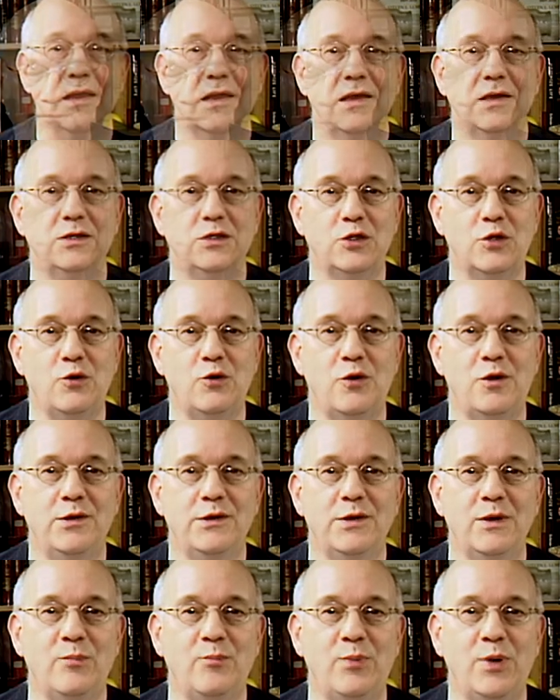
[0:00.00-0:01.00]
It's called
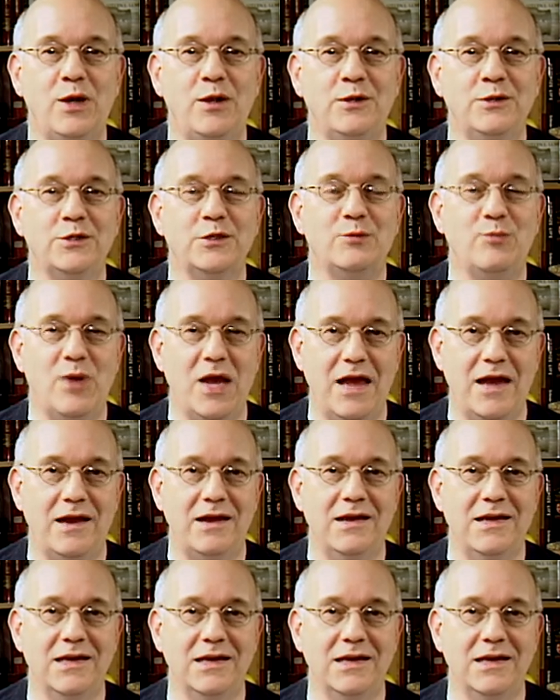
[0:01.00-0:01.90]
the PulsePen.